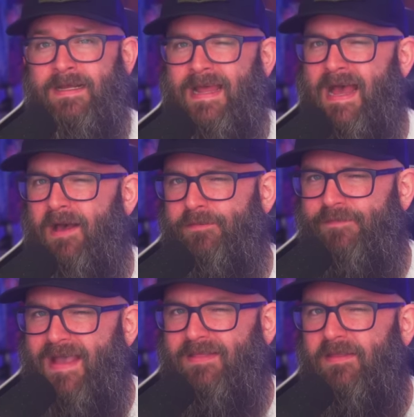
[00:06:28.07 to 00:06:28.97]
Now, the
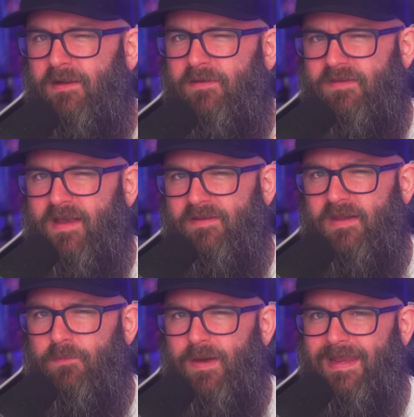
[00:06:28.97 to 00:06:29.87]
fact that they're
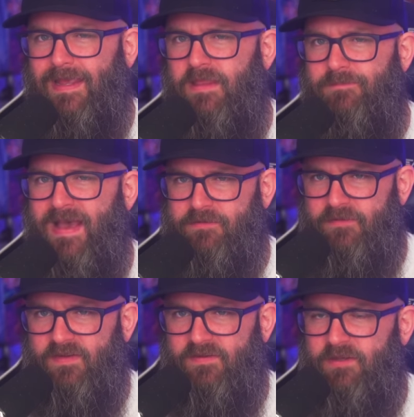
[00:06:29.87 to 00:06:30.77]
discussing weight in the metric
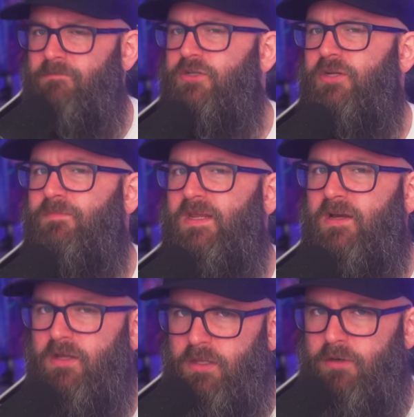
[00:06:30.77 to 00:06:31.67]
system should be a
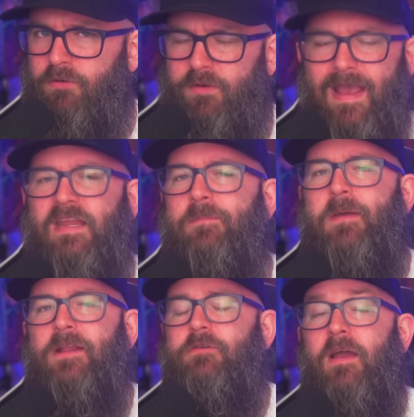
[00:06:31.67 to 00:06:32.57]
clue to any
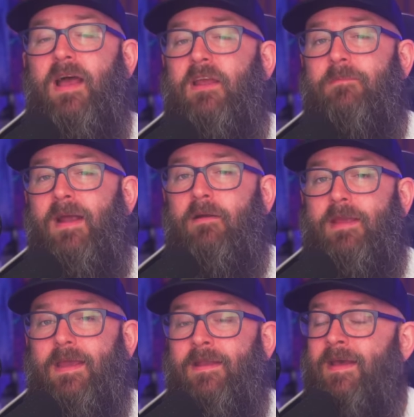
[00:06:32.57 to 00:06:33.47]
patriotic
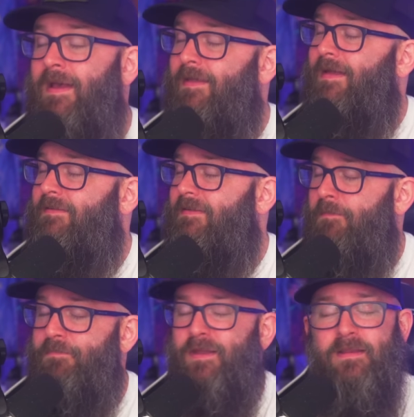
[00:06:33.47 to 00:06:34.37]
American that
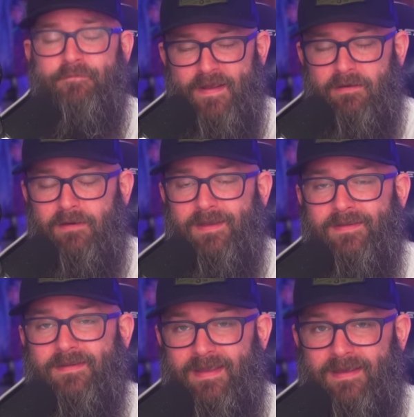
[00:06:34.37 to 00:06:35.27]
something
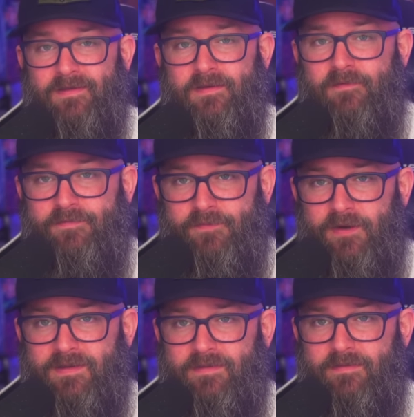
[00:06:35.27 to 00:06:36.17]
nefarious is
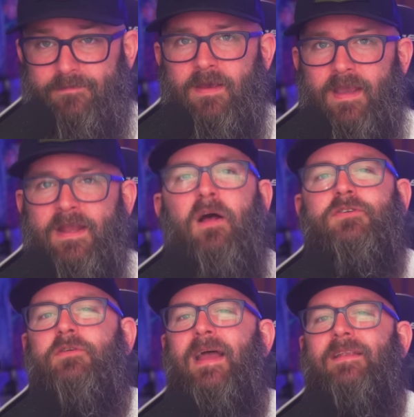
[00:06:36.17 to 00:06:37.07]
afoot. An
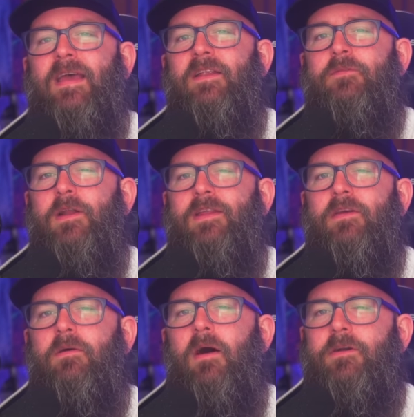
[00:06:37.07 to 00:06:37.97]
ultralight
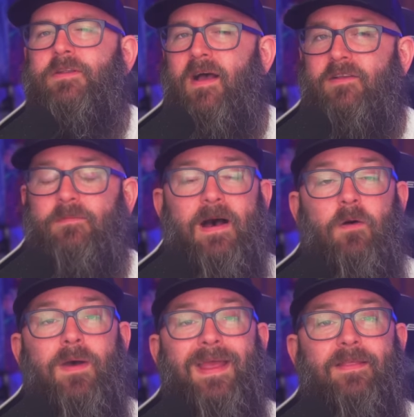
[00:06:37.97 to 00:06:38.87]
10/22 owner talks
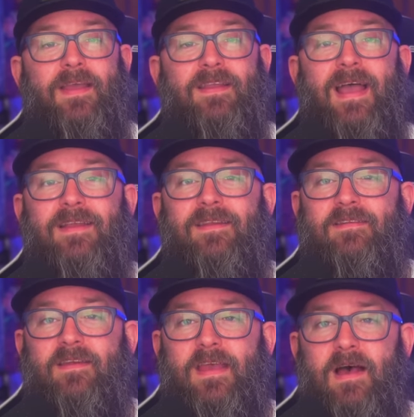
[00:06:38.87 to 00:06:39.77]
about weight like a 90s
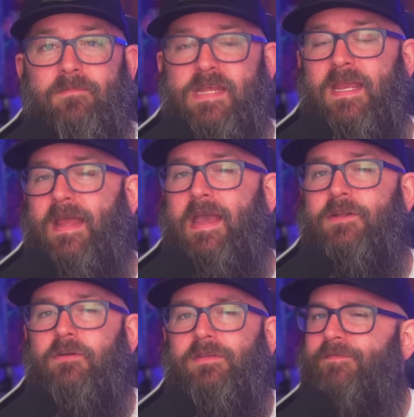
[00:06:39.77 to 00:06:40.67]
sitcom
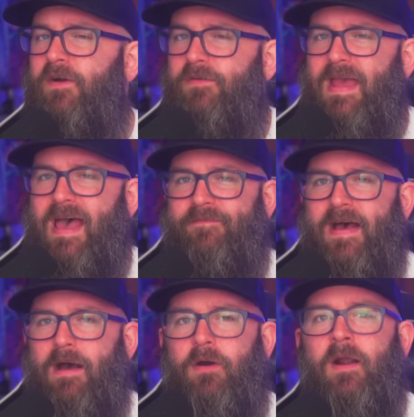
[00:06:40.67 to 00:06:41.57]
teenager in the first half
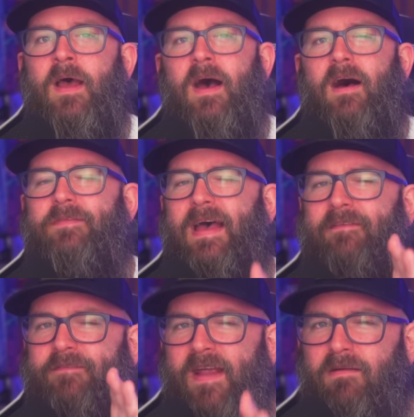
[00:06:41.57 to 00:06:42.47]
hour of that
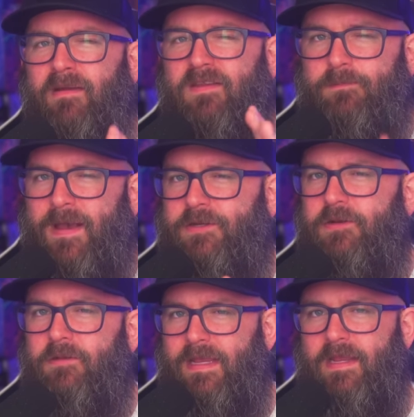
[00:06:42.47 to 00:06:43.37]
very
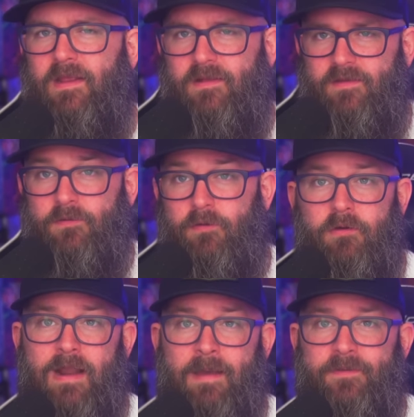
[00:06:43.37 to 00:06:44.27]
special eating
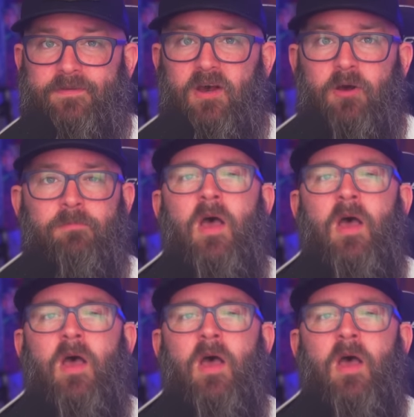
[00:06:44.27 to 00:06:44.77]
disorder episode.